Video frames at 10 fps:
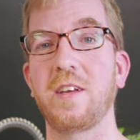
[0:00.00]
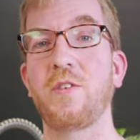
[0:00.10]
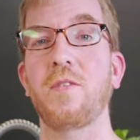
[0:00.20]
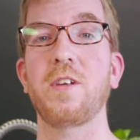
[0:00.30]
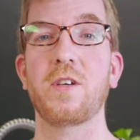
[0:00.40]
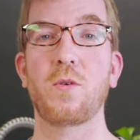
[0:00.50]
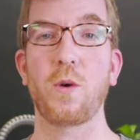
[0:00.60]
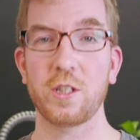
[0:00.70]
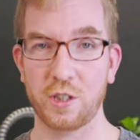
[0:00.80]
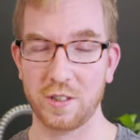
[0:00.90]
If you have any
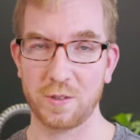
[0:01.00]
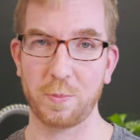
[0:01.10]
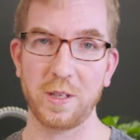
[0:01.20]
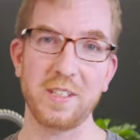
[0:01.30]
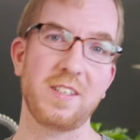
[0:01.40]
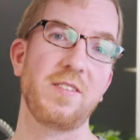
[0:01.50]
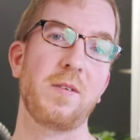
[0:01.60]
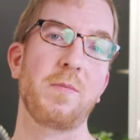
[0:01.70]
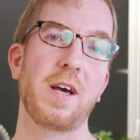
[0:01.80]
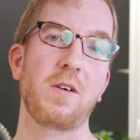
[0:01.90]
questions, please leave
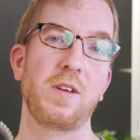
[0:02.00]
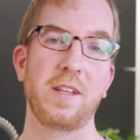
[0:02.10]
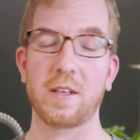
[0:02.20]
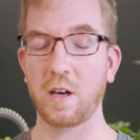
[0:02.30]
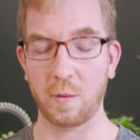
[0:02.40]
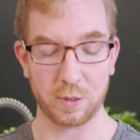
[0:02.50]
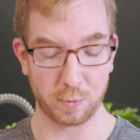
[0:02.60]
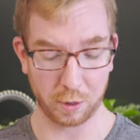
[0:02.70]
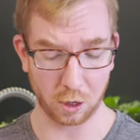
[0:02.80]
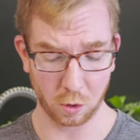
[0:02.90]
them down in the comments
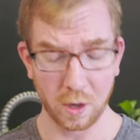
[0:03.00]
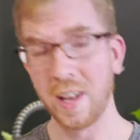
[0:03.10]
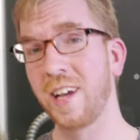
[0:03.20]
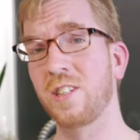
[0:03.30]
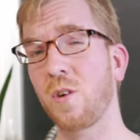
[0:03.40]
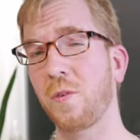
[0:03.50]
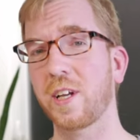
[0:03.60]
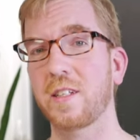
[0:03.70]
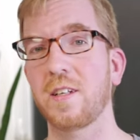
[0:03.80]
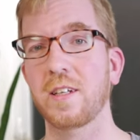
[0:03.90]
below. And don't
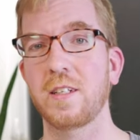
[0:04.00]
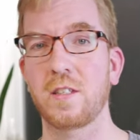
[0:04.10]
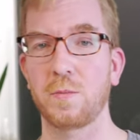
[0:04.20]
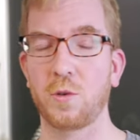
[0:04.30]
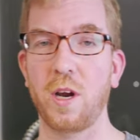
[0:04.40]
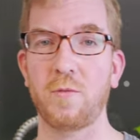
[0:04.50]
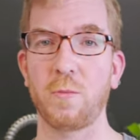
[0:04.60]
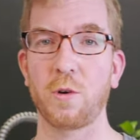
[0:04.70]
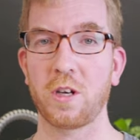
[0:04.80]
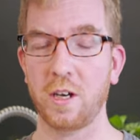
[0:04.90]
forget to like and subscribe for
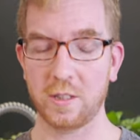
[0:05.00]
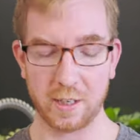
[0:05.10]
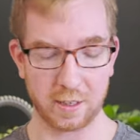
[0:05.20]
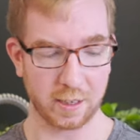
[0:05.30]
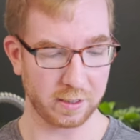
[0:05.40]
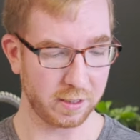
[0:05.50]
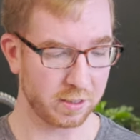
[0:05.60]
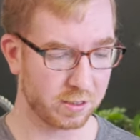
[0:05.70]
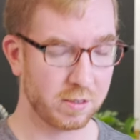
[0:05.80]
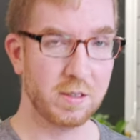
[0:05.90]
more content like
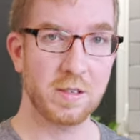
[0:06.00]
this.